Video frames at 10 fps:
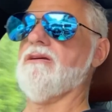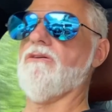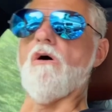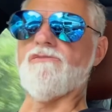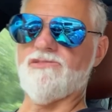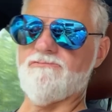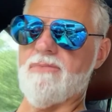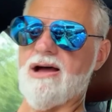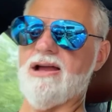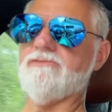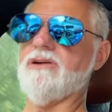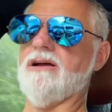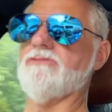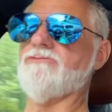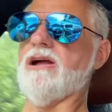off of my
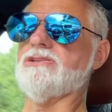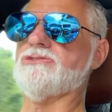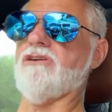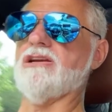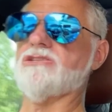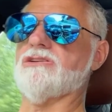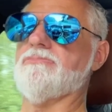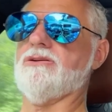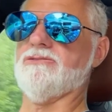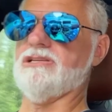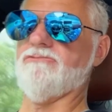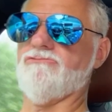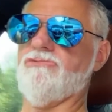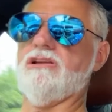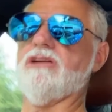registration, because
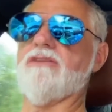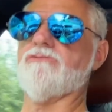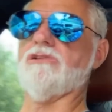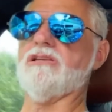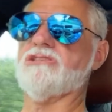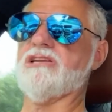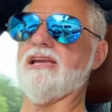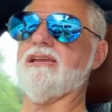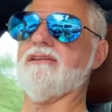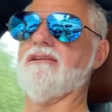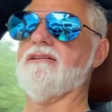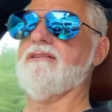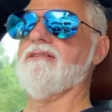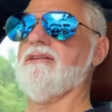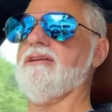you can't really see it
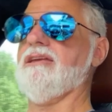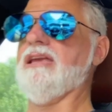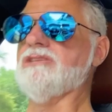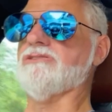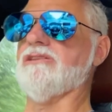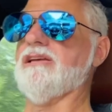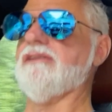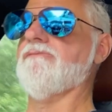easily.